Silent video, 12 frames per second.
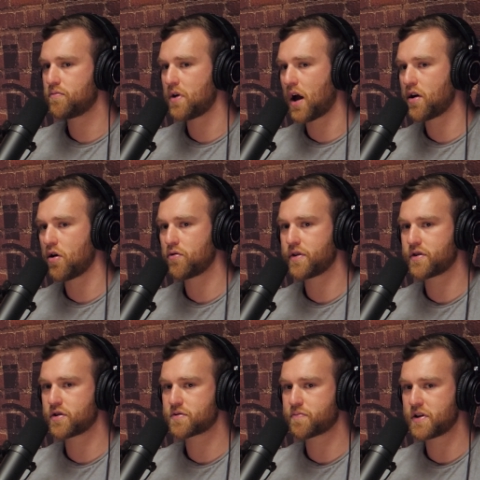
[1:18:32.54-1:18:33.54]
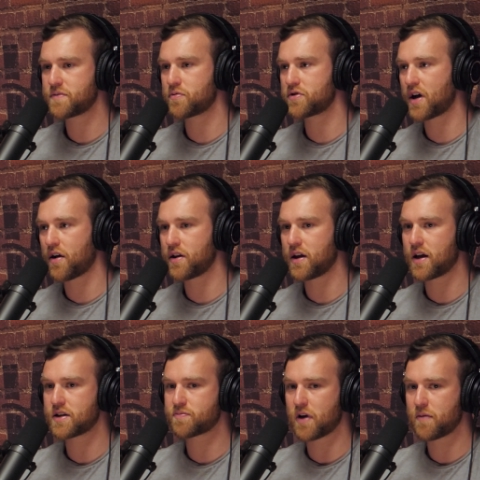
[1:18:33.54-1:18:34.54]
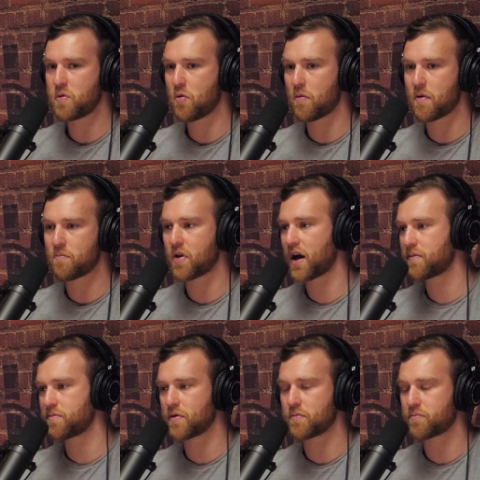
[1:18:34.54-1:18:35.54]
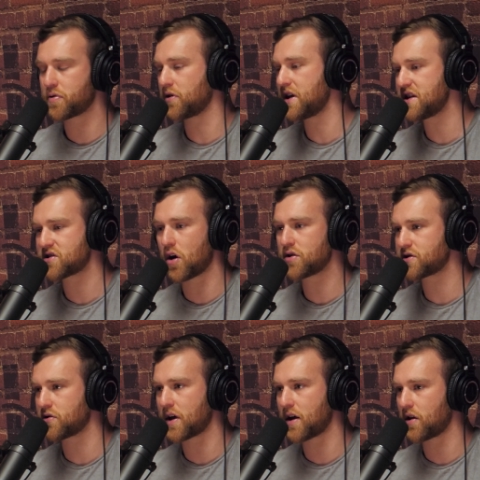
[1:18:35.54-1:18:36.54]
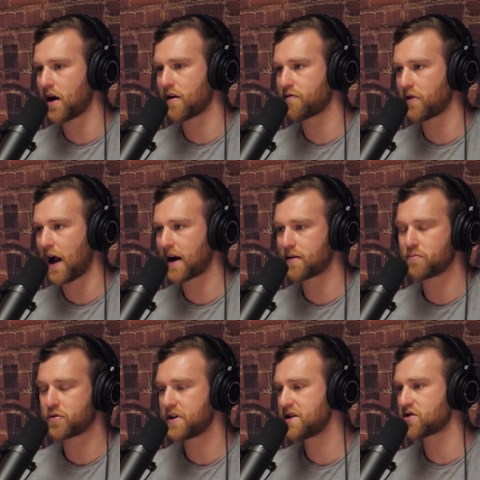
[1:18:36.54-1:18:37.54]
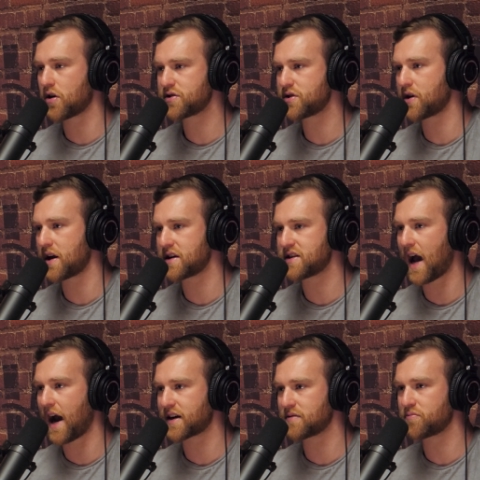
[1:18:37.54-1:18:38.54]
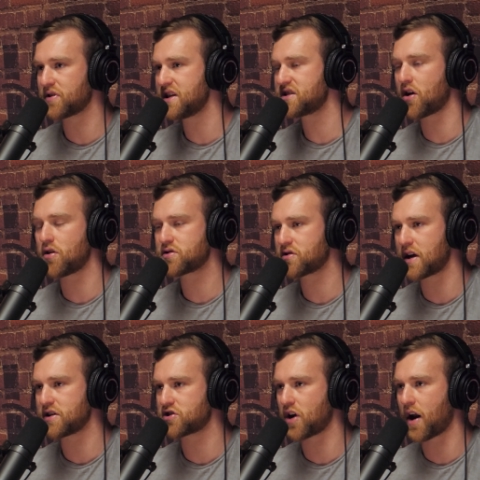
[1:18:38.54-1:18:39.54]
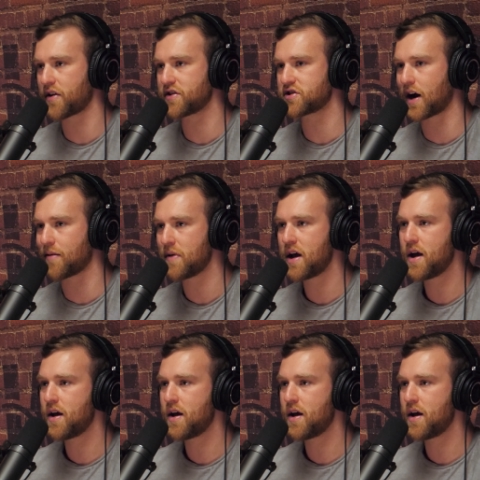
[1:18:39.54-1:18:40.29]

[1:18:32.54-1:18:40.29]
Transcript: I know that there's police brutality against black people, but police also get a lot of flack, and police also get attacked, and police also get shot on the job.